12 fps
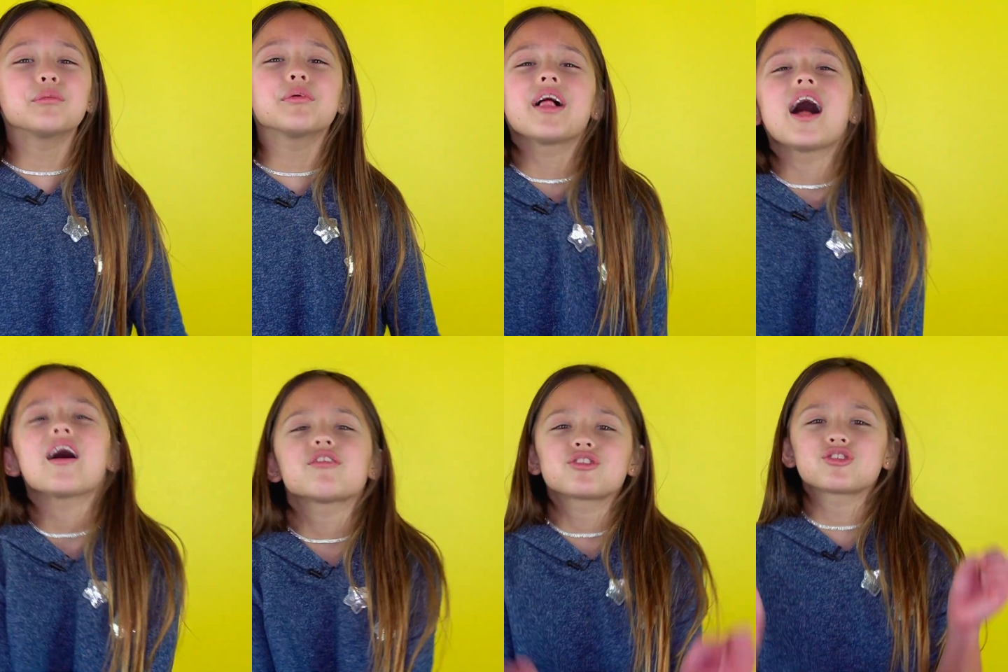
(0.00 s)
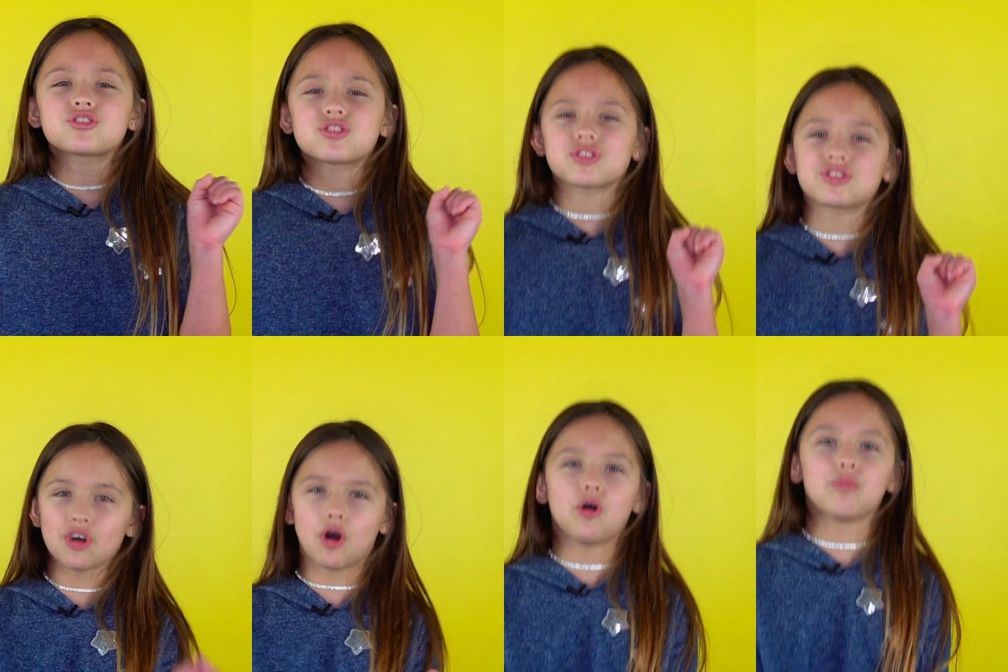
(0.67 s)
will have
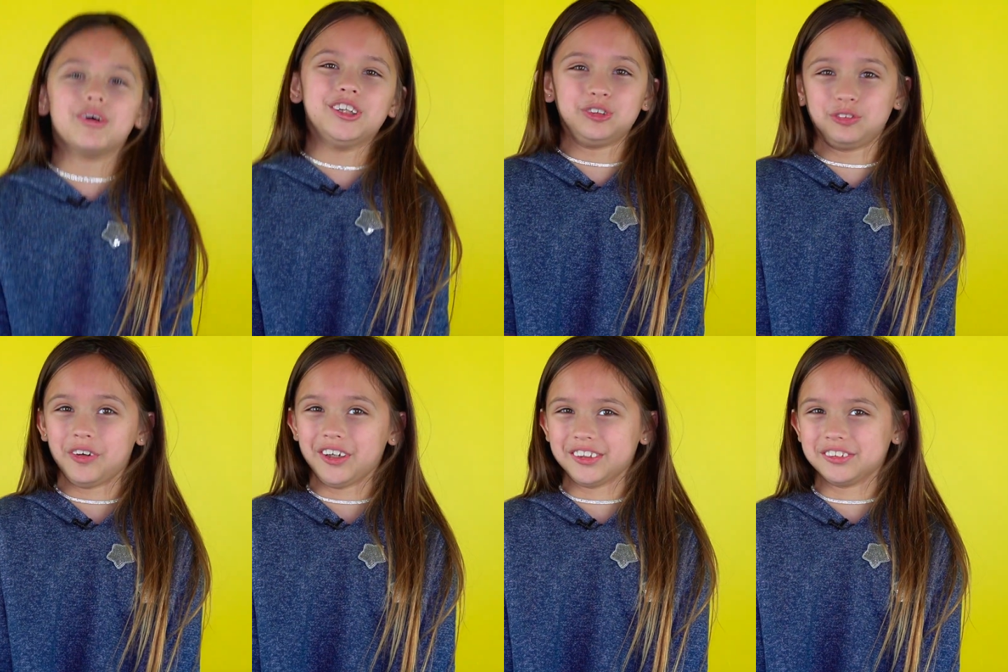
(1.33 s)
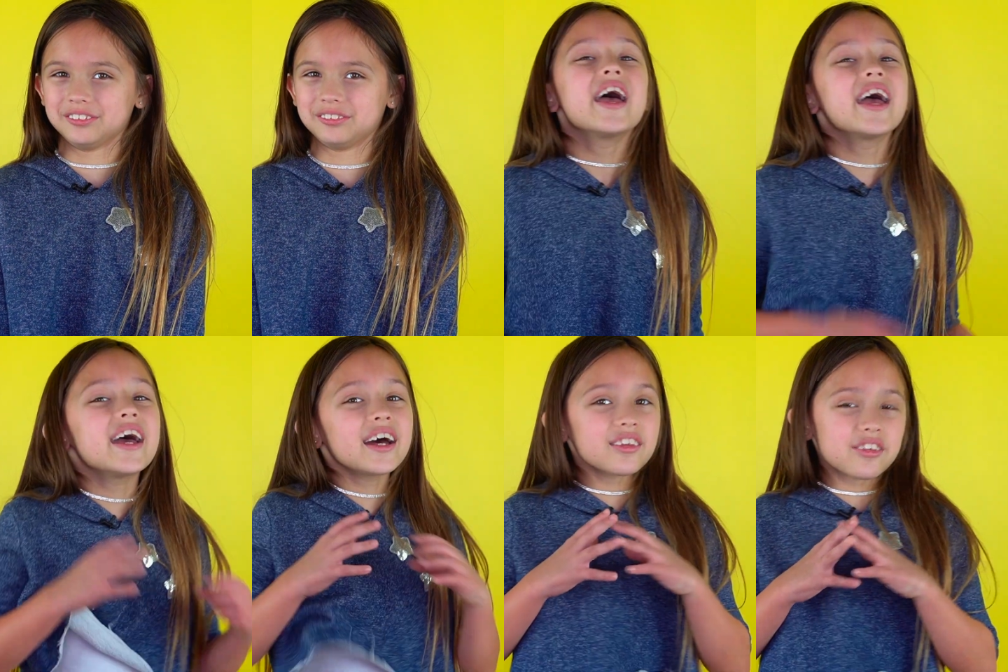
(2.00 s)
so much fun.
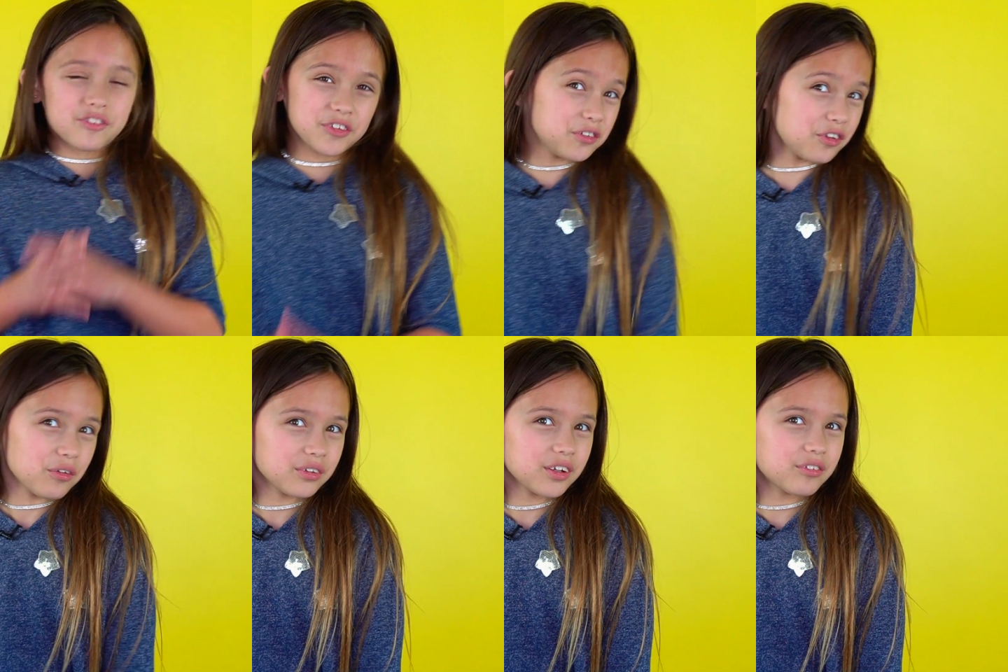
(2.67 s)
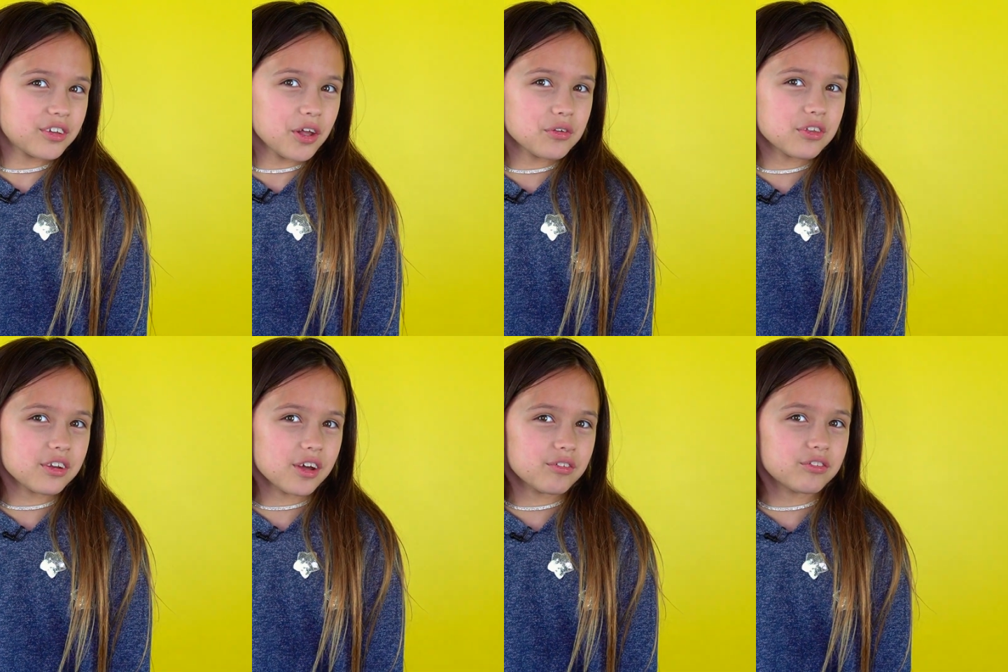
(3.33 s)
And if you don't live close
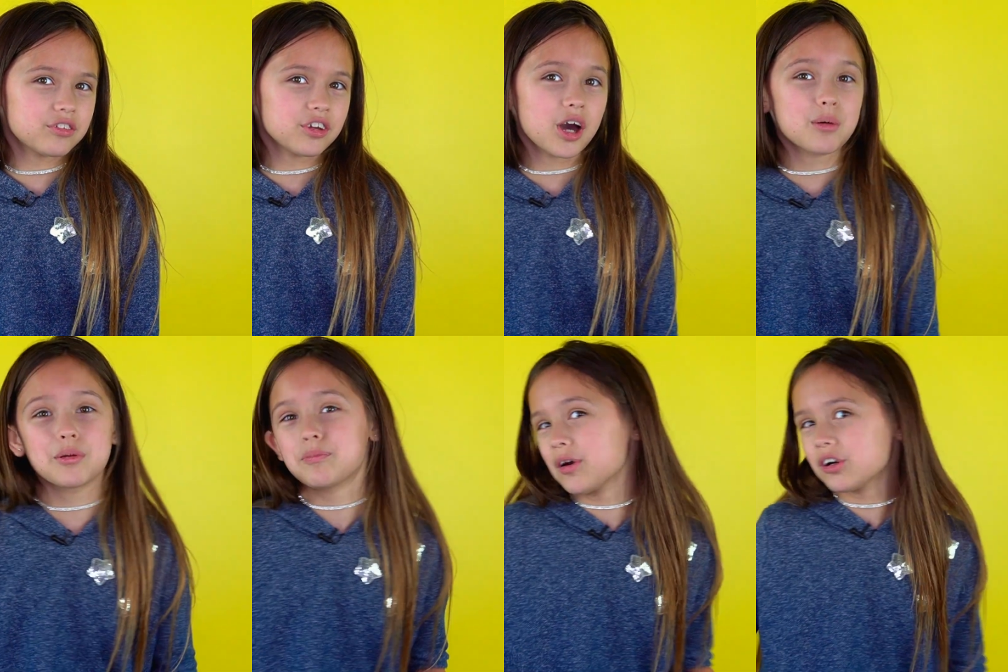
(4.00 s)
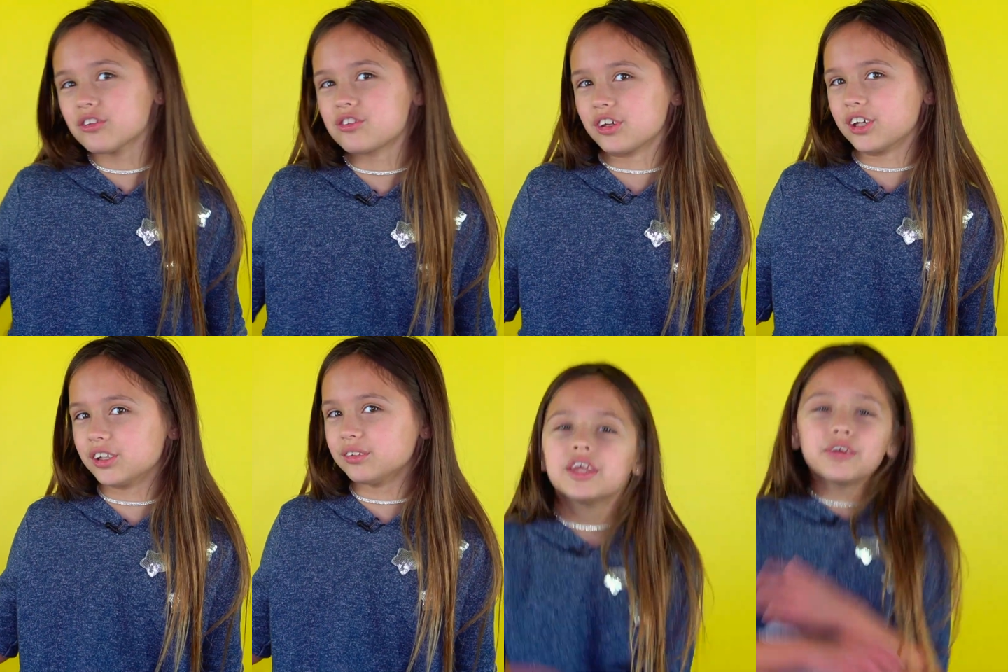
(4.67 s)
enough to come in
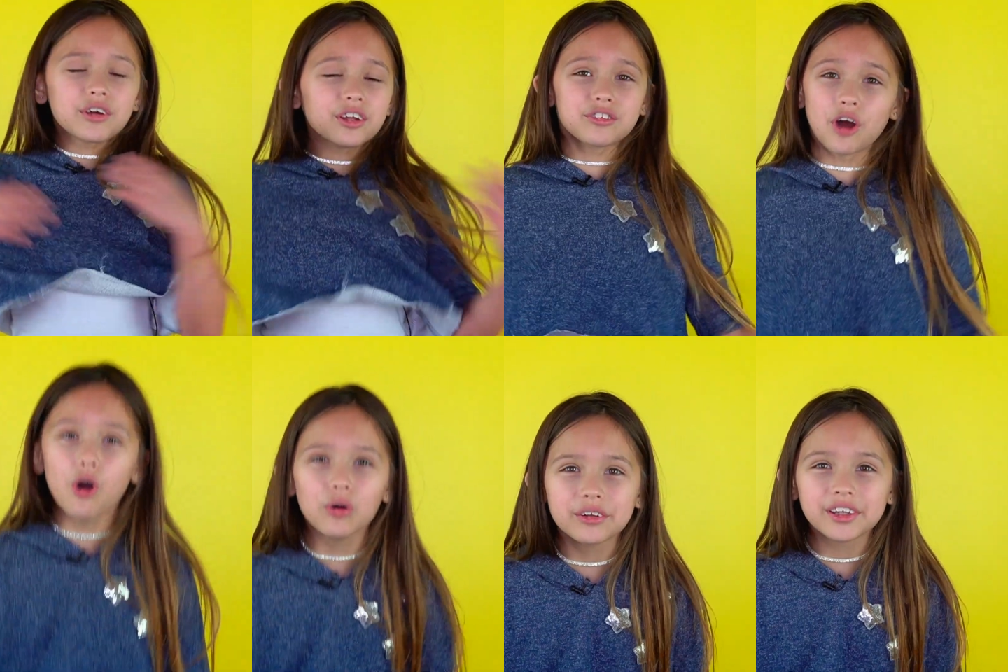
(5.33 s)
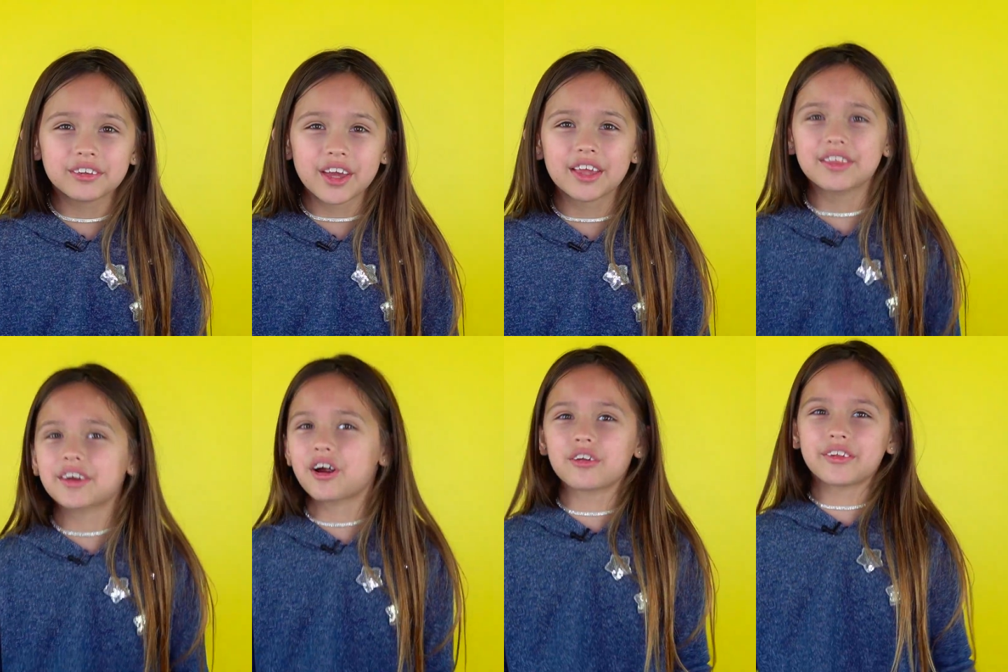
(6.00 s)
person, you can totally take
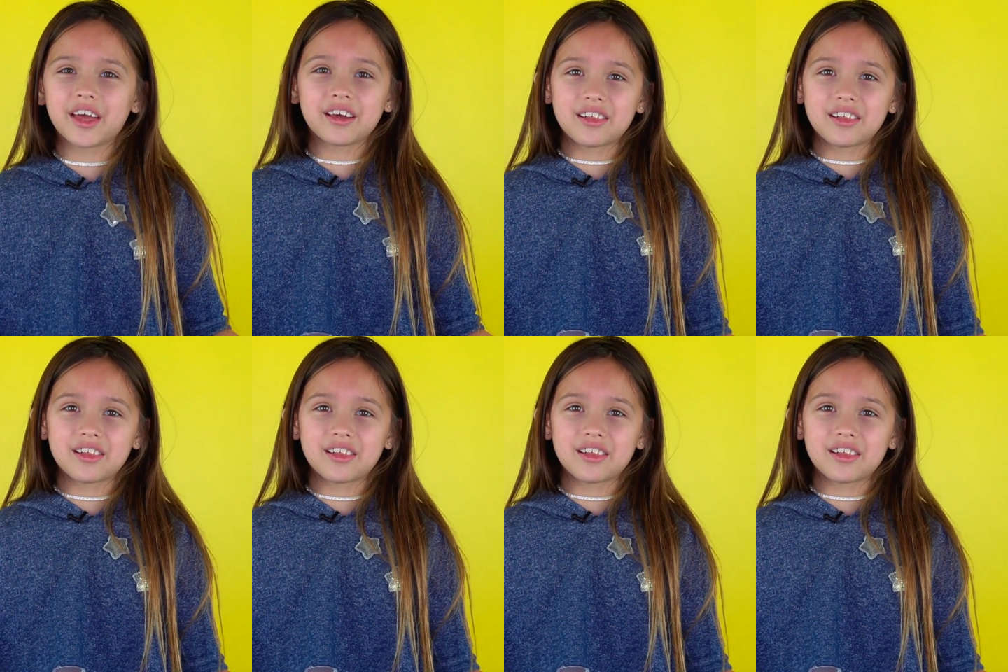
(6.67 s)
their online